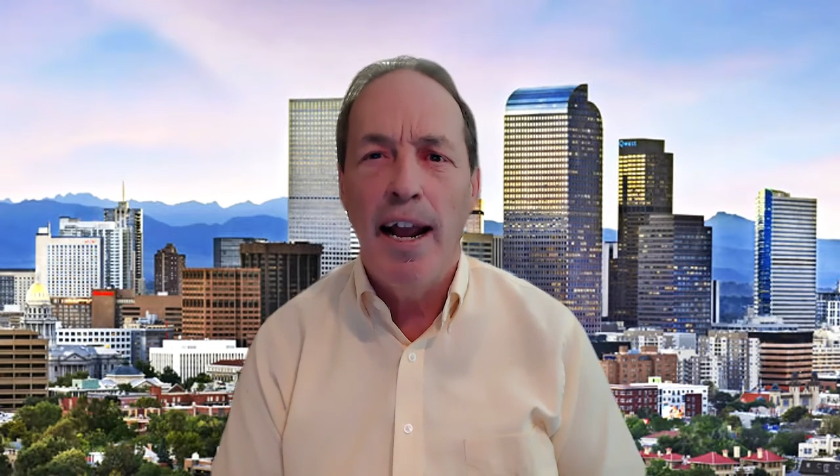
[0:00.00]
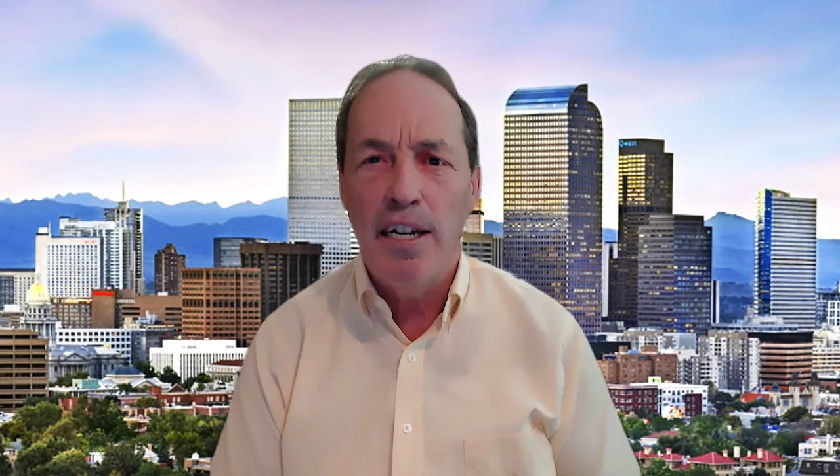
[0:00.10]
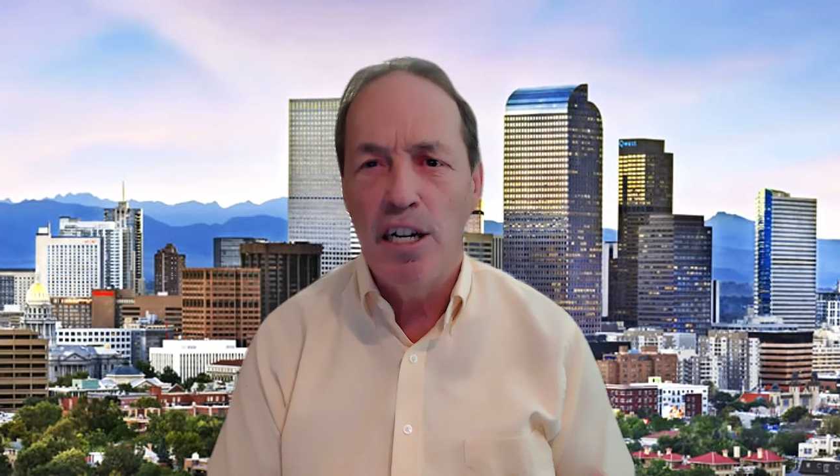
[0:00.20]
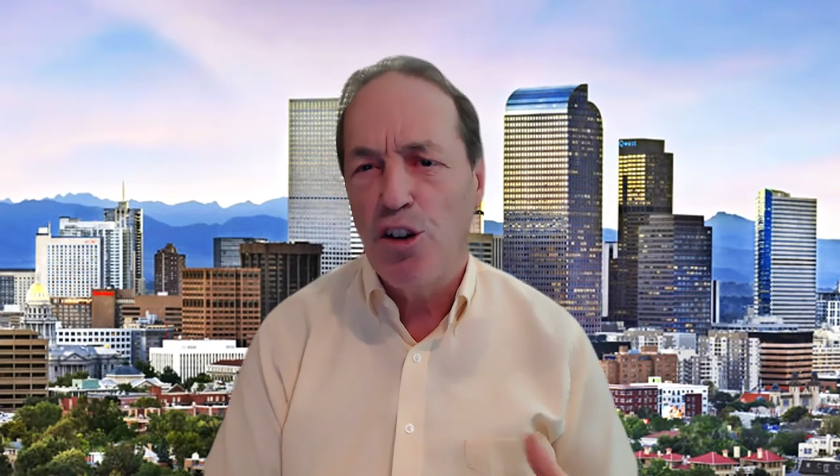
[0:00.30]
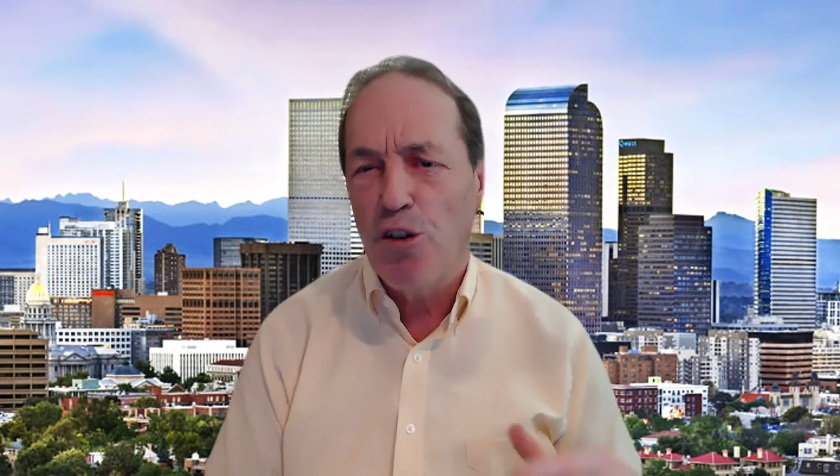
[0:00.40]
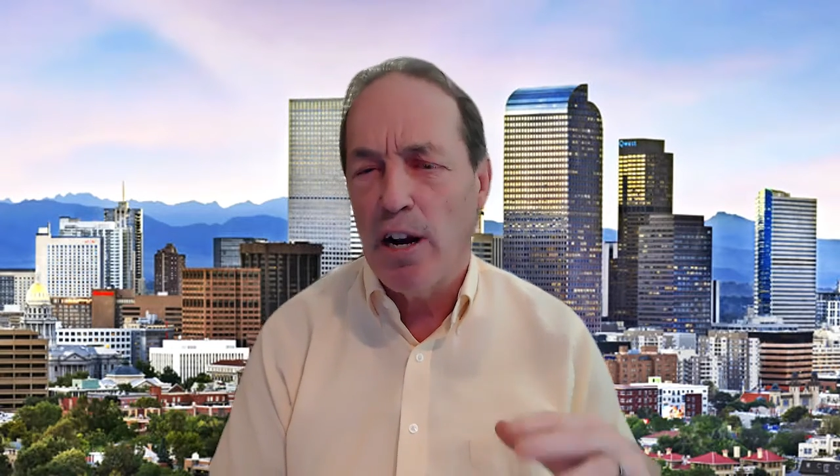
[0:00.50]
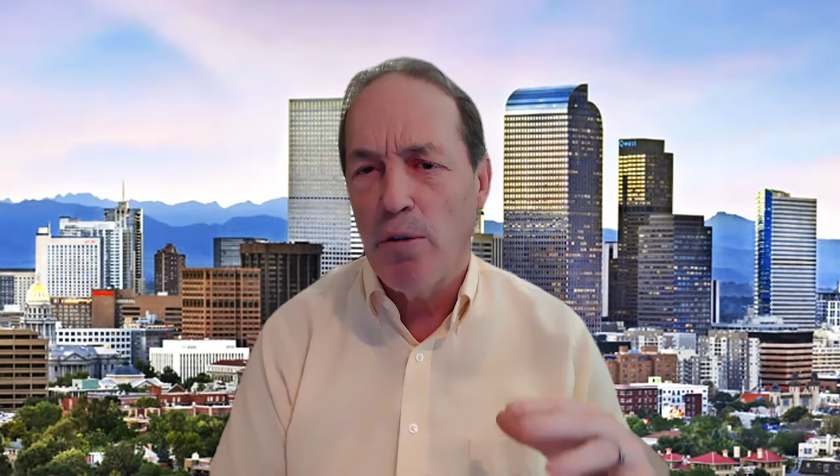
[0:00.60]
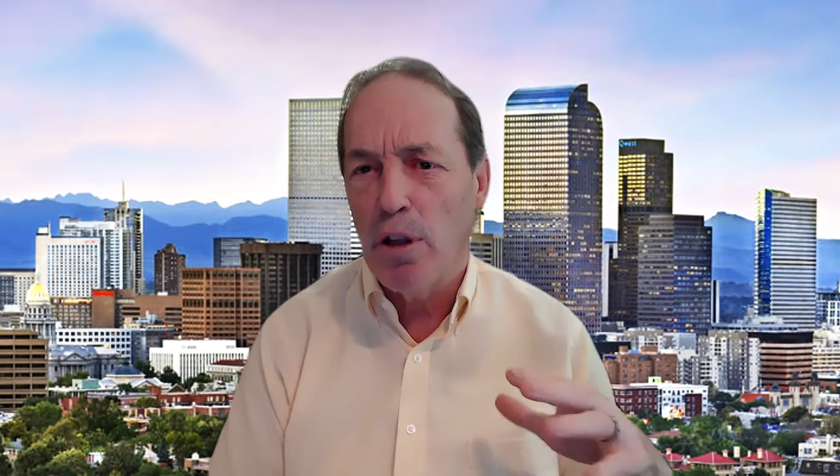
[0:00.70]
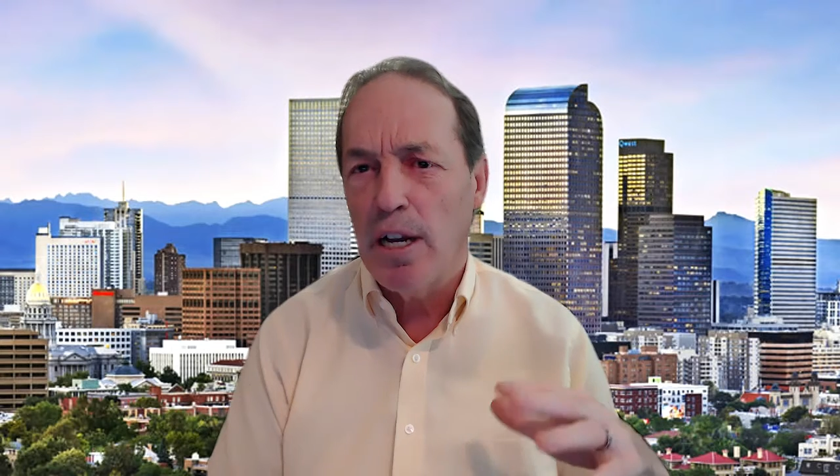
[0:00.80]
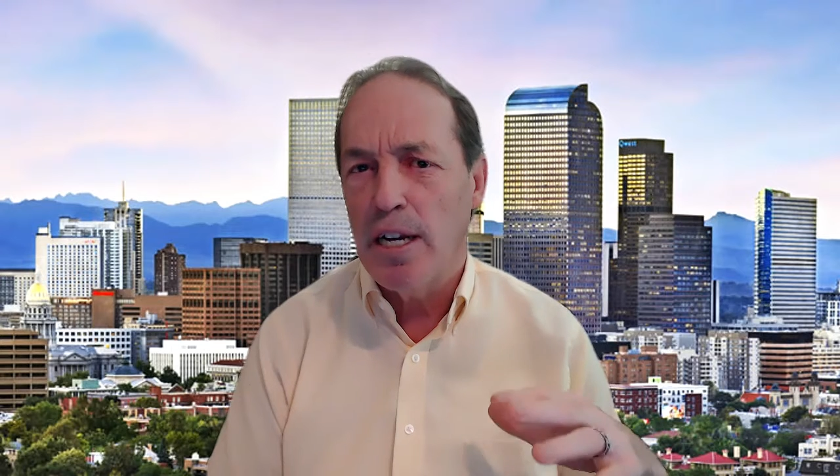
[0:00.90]
It's just trying
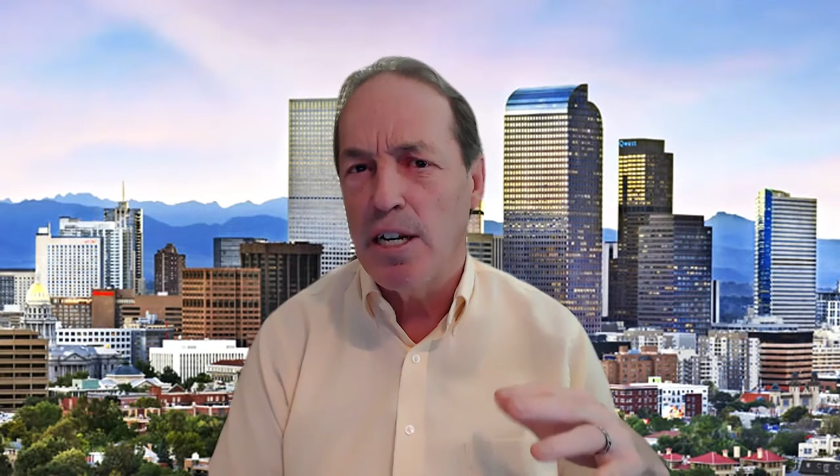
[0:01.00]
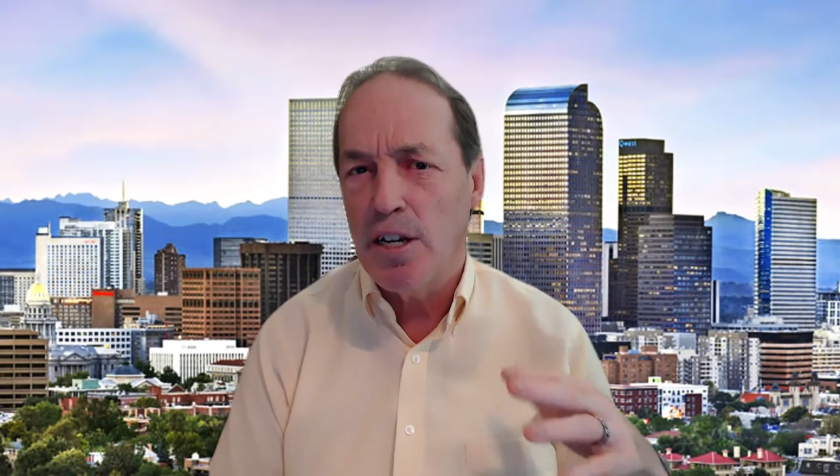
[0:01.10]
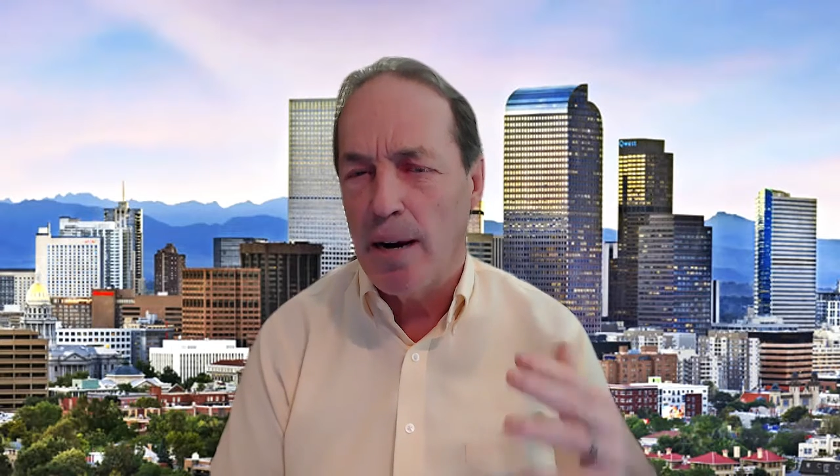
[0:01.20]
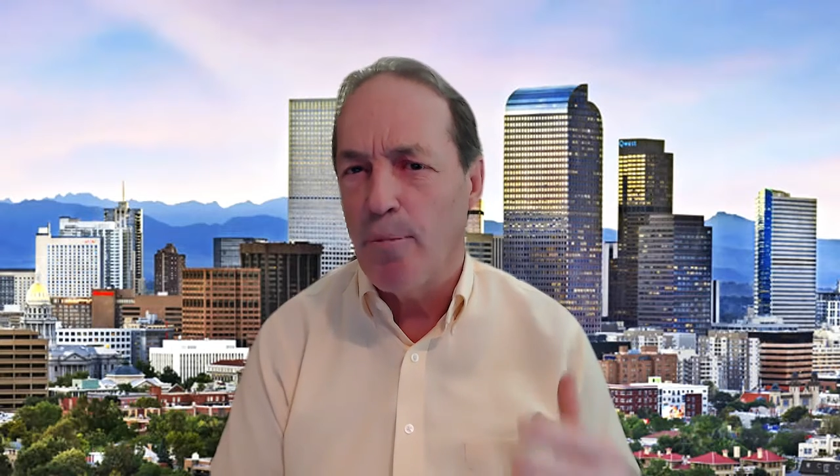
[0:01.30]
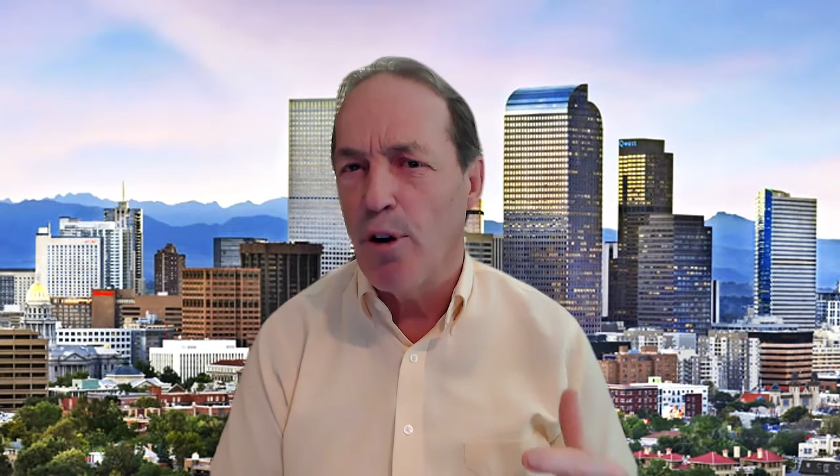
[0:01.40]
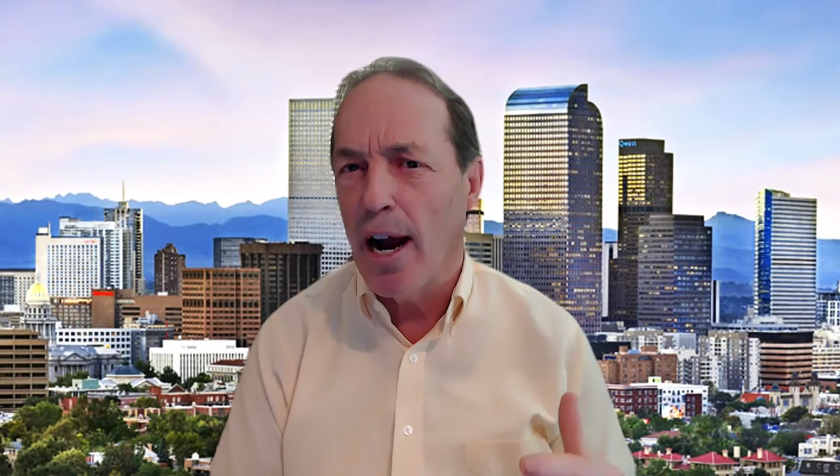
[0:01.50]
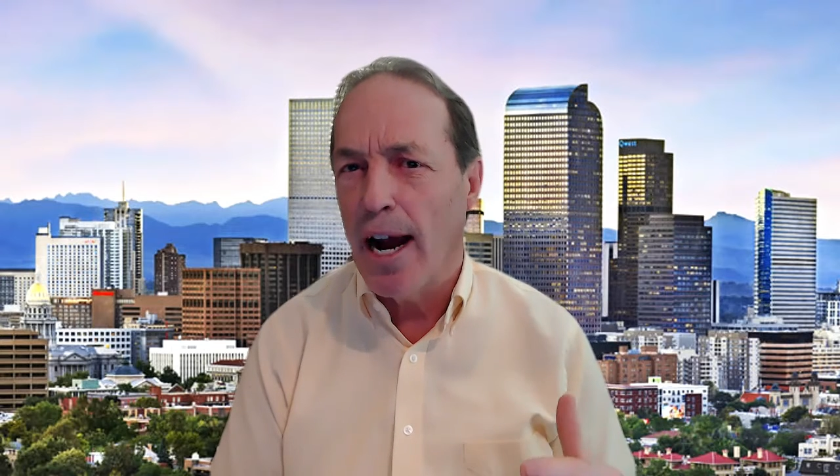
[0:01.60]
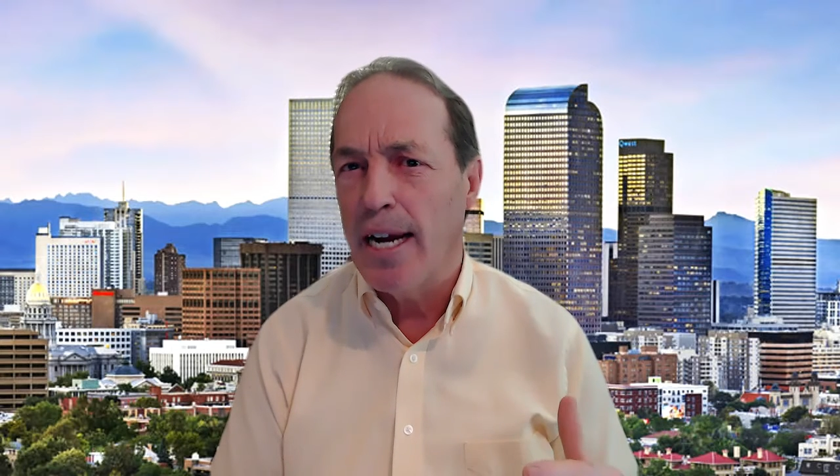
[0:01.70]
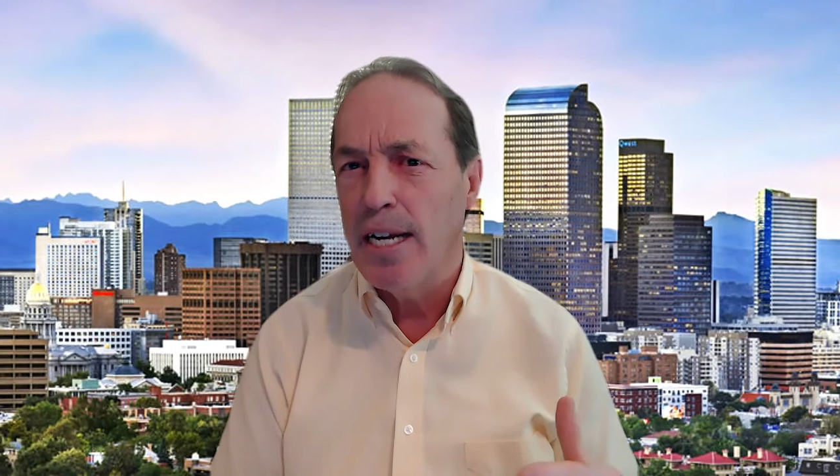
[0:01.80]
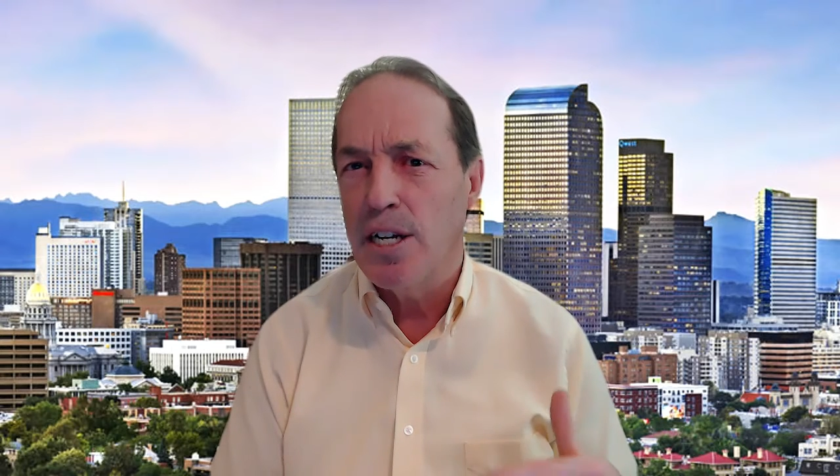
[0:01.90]
to really
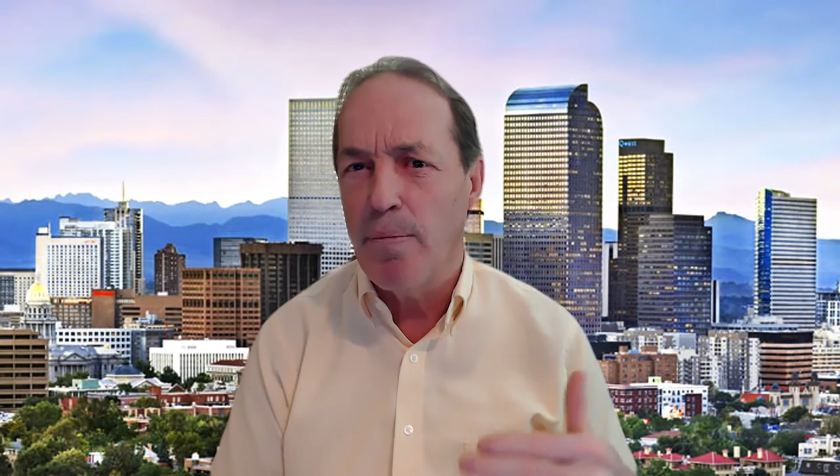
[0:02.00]
summarize